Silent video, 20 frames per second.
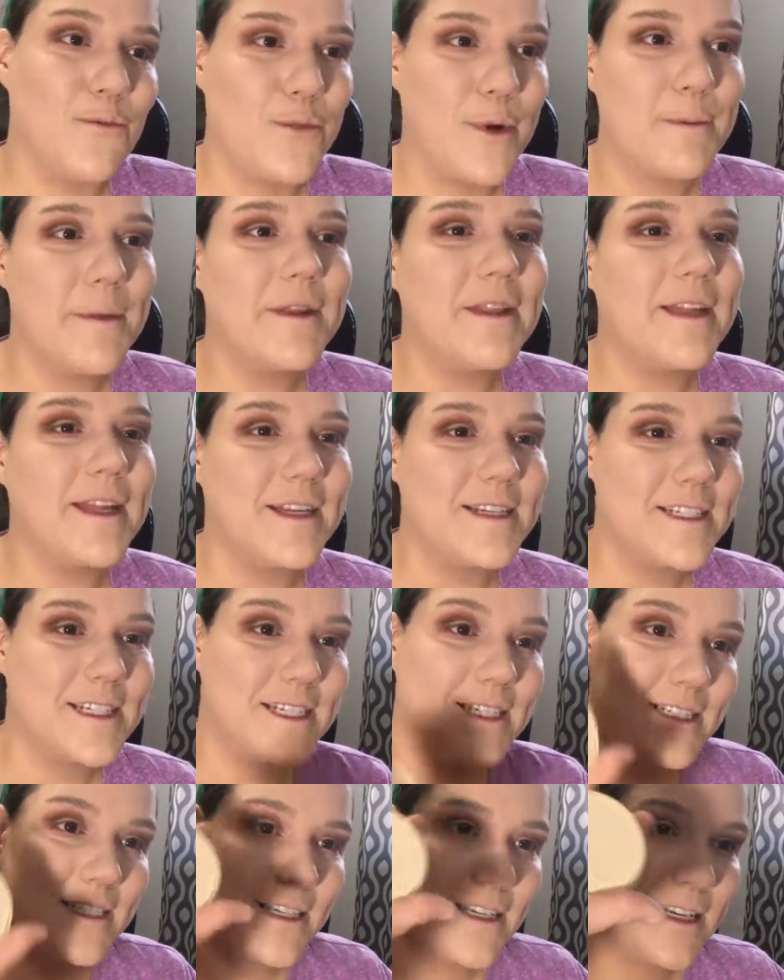Rimmel
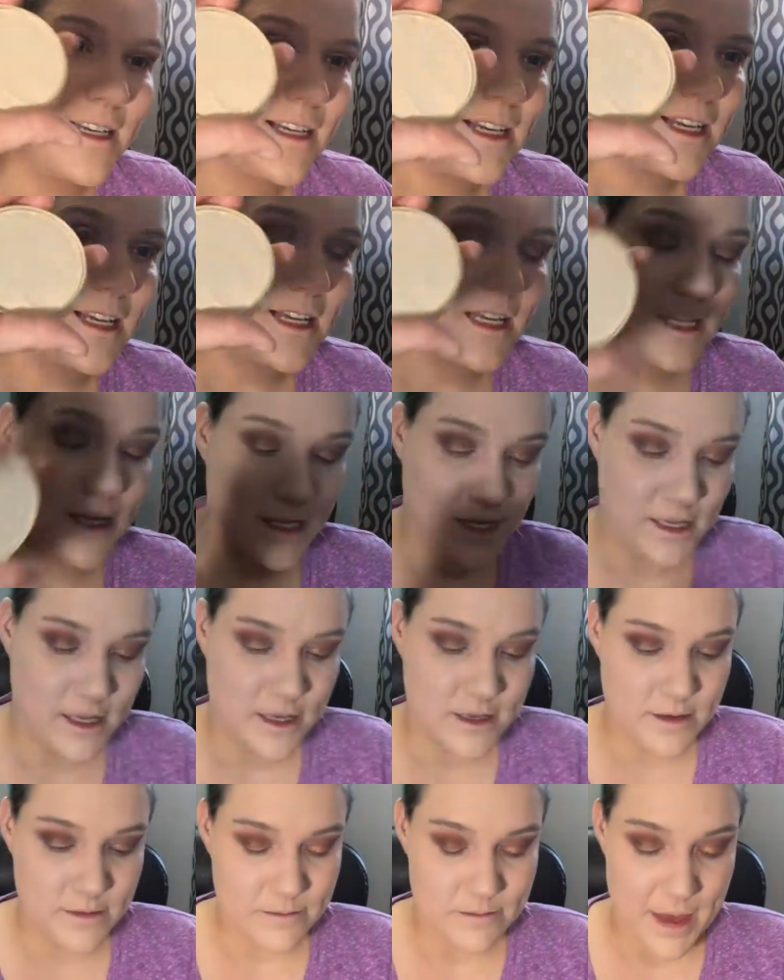London
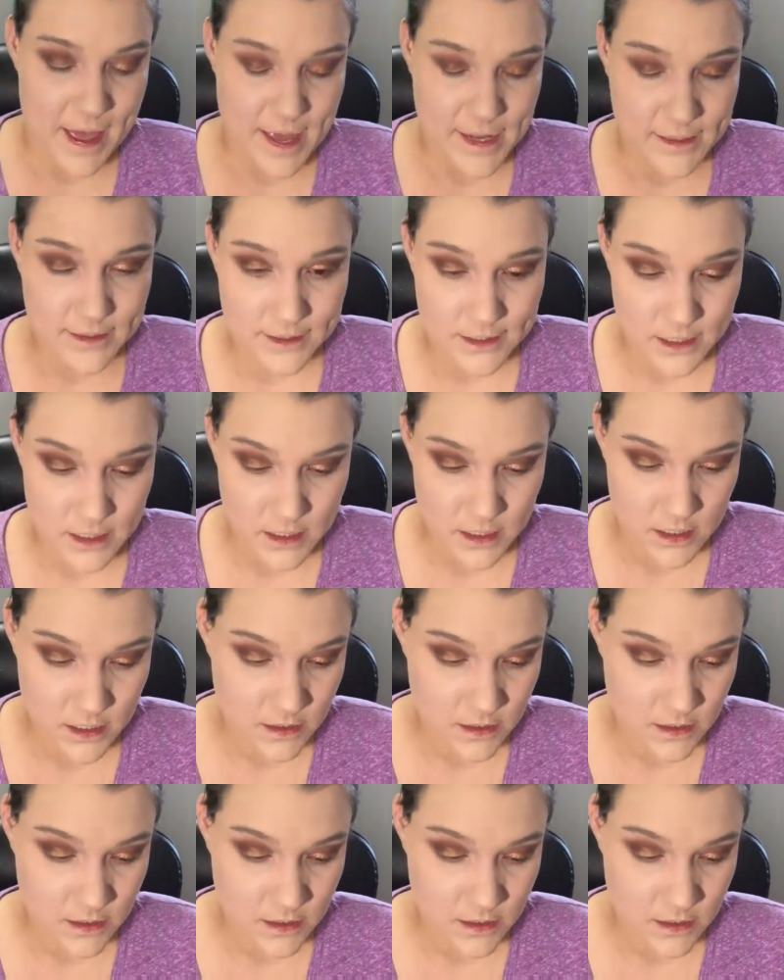matte